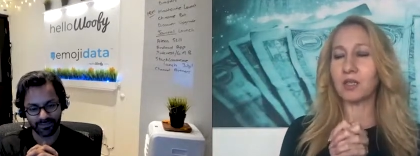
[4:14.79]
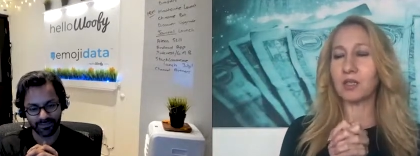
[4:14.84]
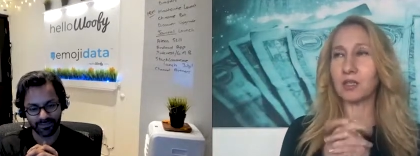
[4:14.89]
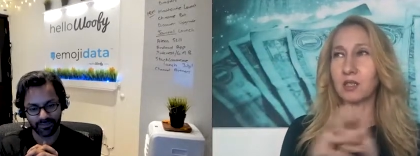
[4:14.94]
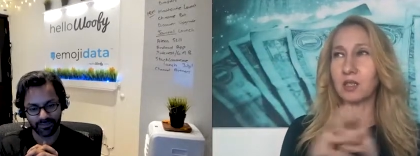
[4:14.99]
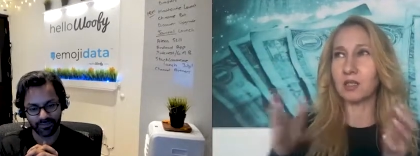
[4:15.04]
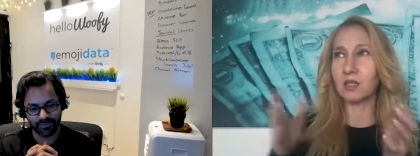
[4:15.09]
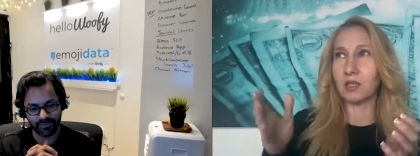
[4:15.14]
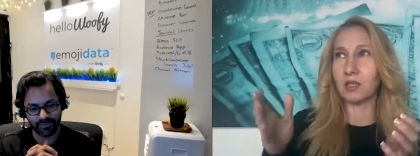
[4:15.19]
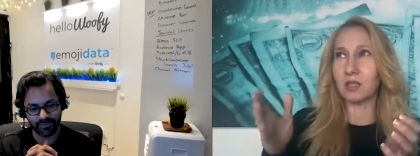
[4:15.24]
Speaker 1: Is
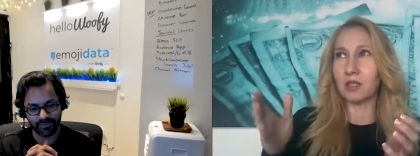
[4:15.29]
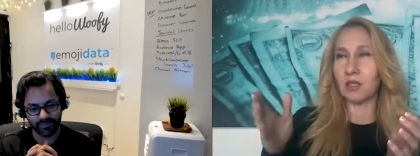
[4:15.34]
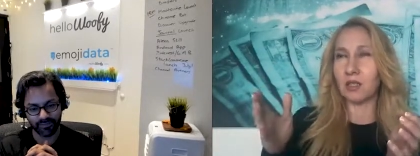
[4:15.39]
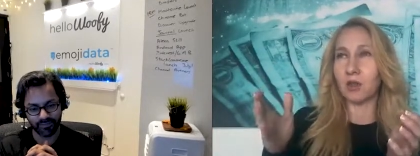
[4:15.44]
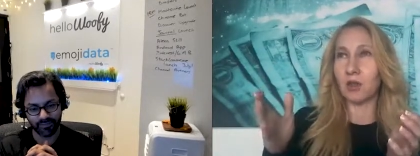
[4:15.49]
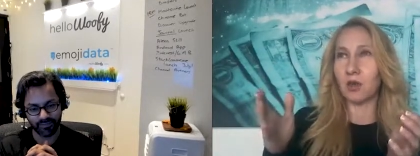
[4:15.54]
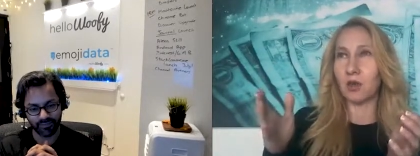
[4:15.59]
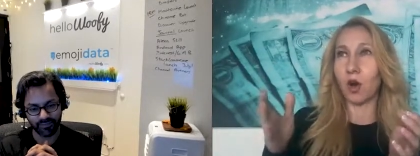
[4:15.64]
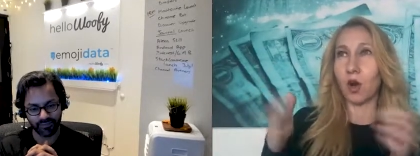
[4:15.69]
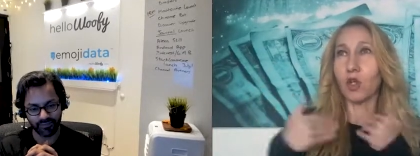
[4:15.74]
is
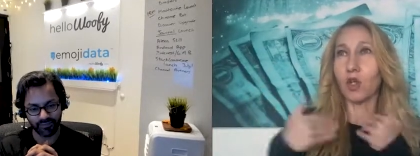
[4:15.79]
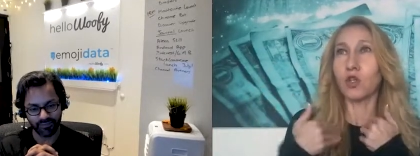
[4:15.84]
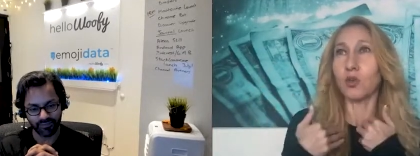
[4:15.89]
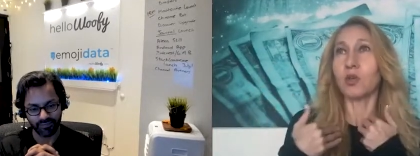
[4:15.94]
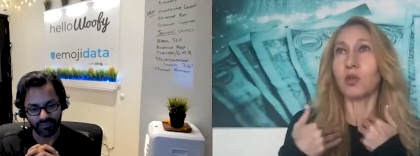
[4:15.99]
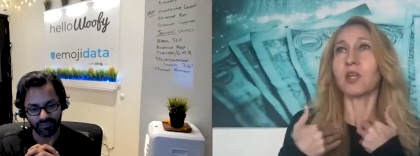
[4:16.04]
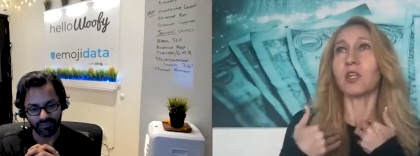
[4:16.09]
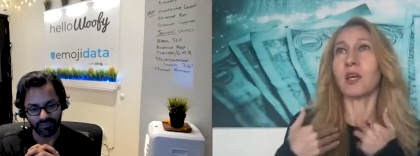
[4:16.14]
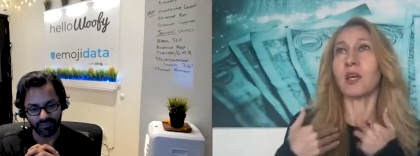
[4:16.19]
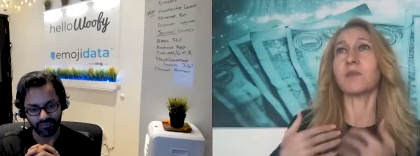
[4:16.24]
are
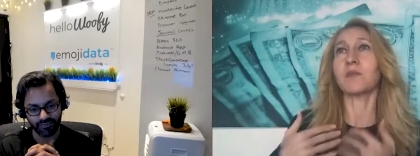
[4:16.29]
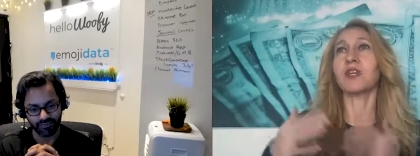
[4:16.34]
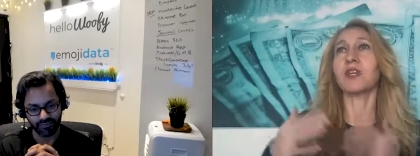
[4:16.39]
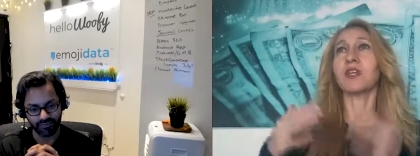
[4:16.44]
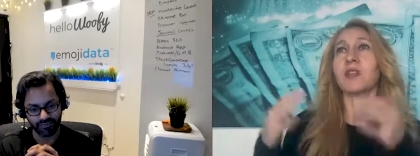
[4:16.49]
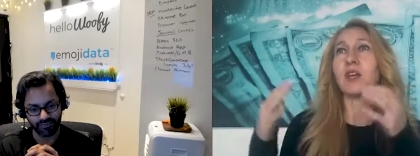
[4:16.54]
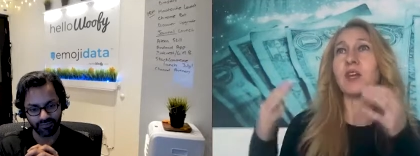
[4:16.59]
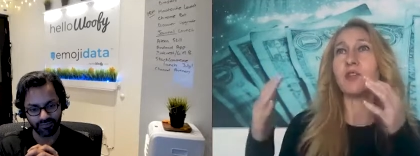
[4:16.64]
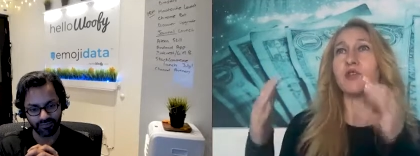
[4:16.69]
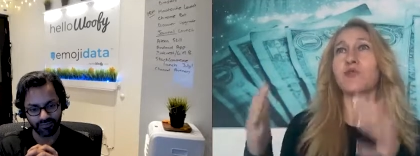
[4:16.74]
you
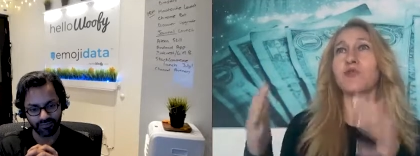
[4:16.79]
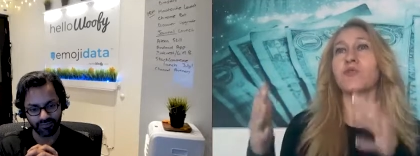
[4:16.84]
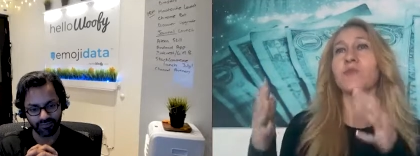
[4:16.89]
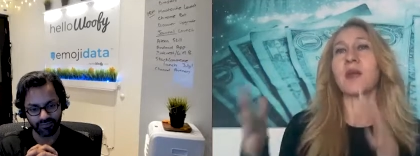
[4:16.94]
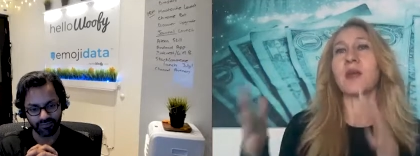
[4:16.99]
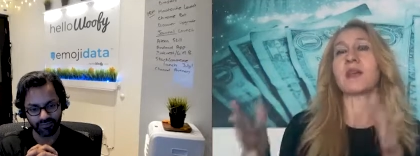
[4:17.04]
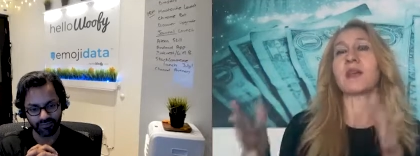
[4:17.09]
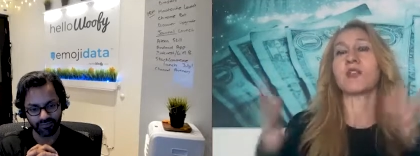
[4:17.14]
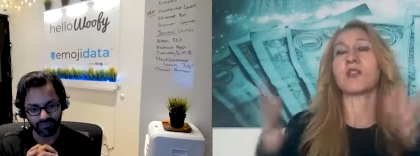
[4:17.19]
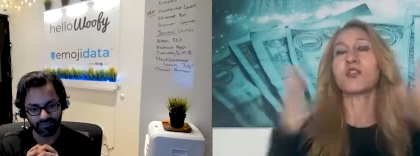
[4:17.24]
claiming that you
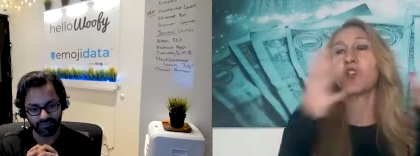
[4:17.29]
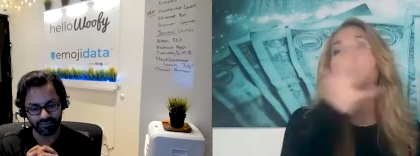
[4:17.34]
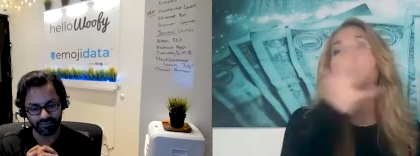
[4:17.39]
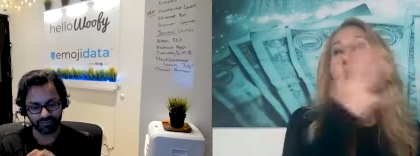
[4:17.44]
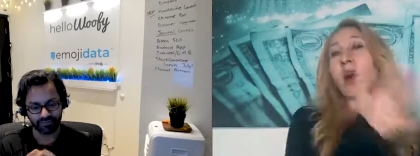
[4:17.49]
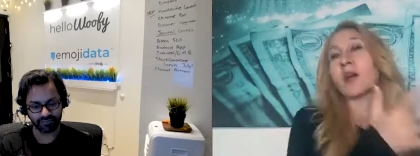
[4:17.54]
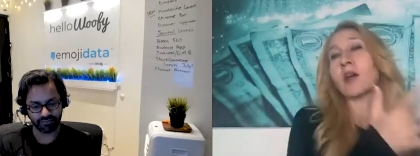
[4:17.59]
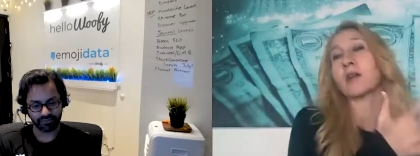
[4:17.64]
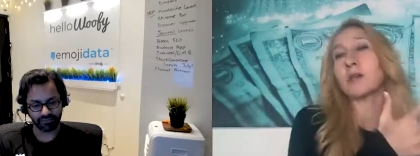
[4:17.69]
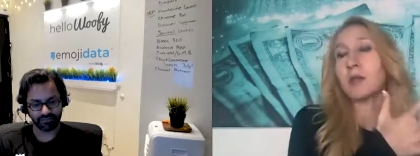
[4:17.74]
make
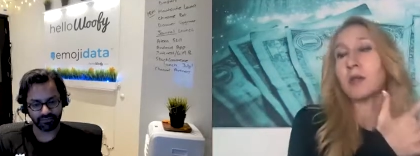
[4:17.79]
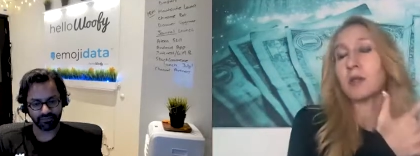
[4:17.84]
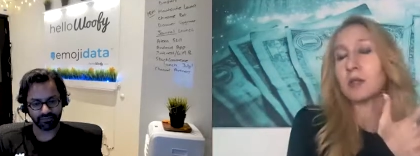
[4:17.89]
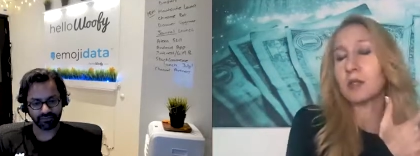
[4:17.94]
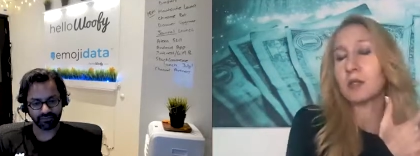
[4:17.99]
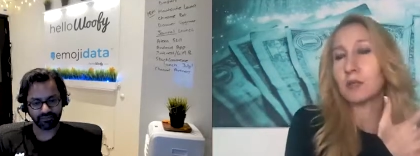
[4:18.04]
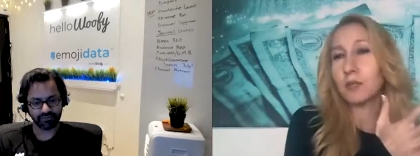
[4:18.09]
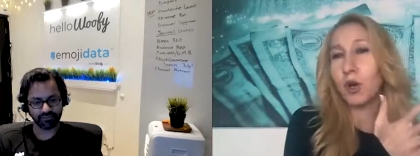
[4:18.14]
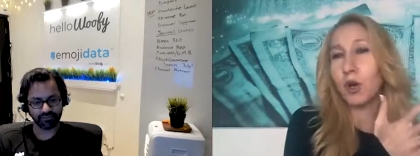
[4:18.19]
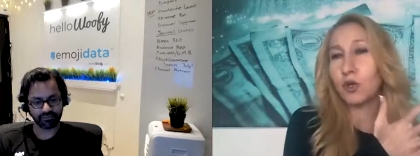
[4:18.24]

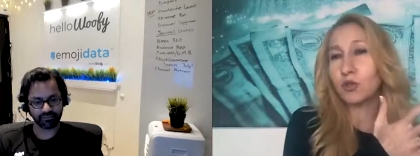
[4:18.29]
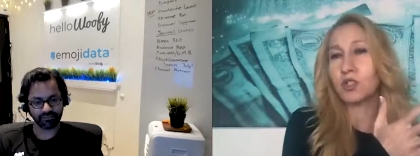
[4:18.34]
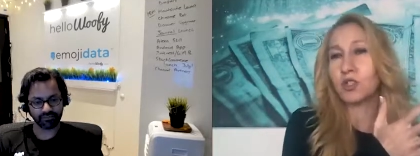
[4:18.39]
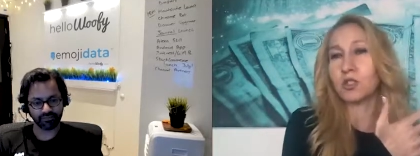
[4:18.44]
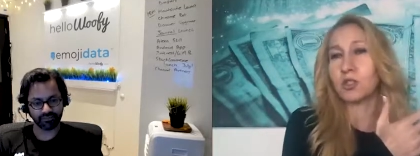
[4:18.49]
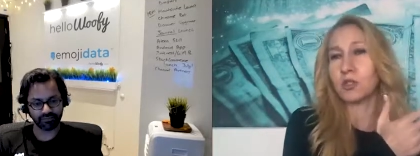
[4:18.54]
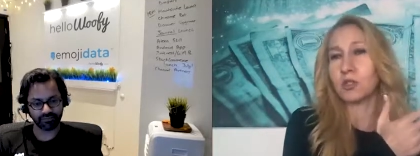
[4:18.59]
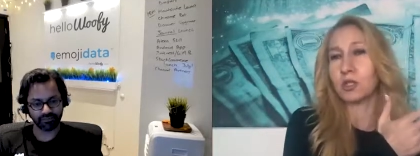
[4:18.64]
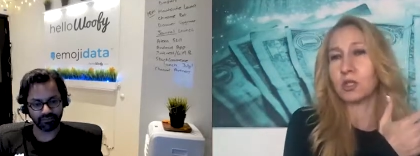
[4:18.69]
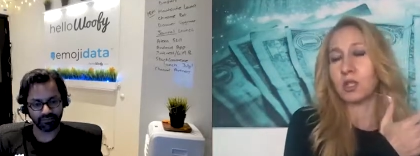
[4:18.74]

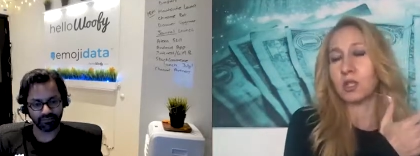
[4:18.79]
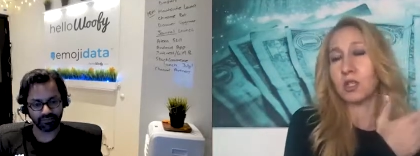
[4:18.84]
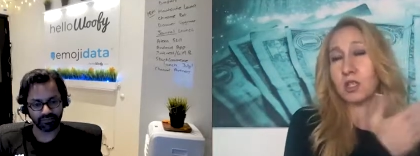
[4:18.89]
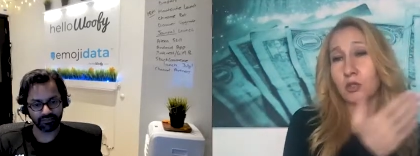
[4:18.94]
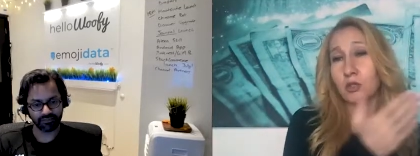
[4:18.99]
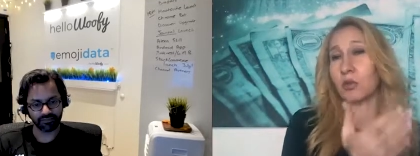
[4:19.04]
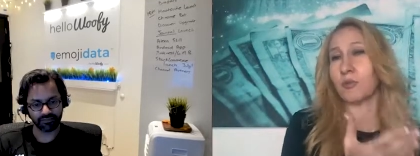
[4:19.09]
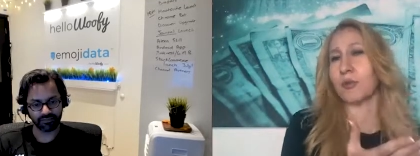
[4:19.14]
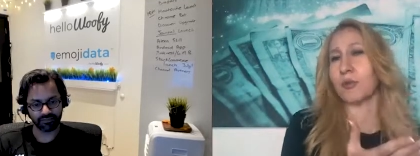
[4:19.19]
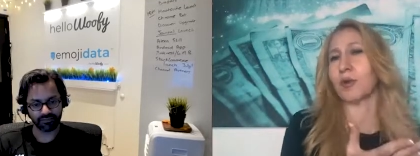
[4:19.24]
non-posters
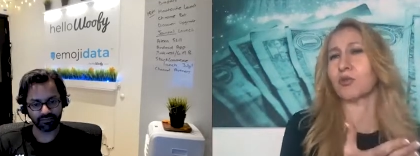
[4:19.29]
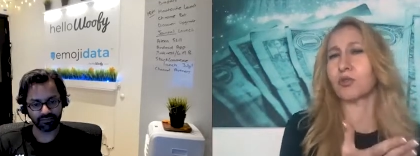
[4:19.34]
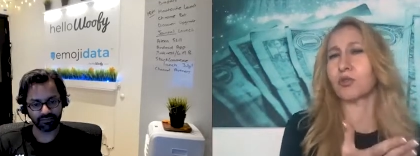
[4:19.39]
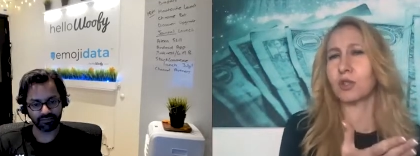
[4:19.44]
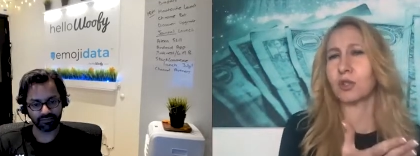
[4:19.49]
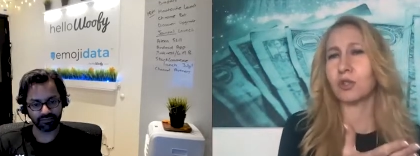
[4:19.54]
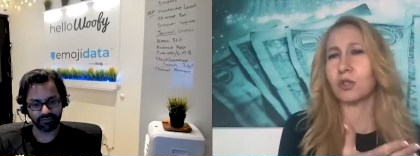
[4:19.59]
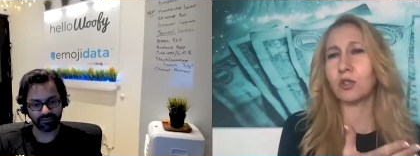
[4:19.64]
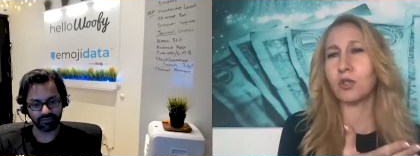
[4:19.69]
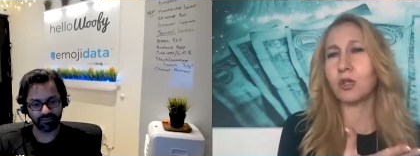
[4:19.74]
into a
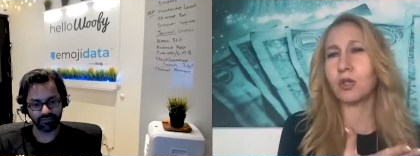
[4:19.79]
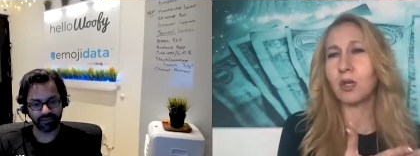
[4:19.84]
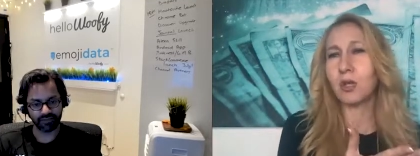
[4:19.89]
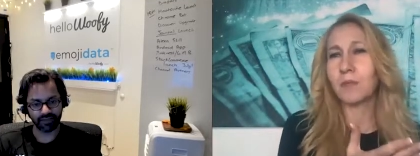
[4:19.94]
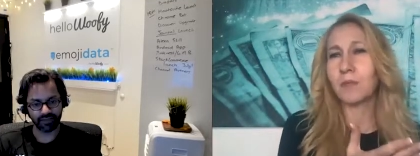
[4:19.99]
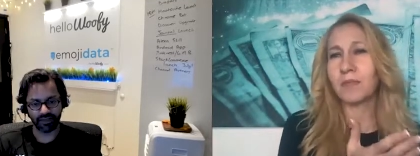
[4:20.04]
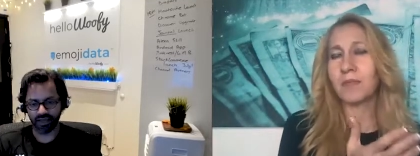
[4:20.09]
poster?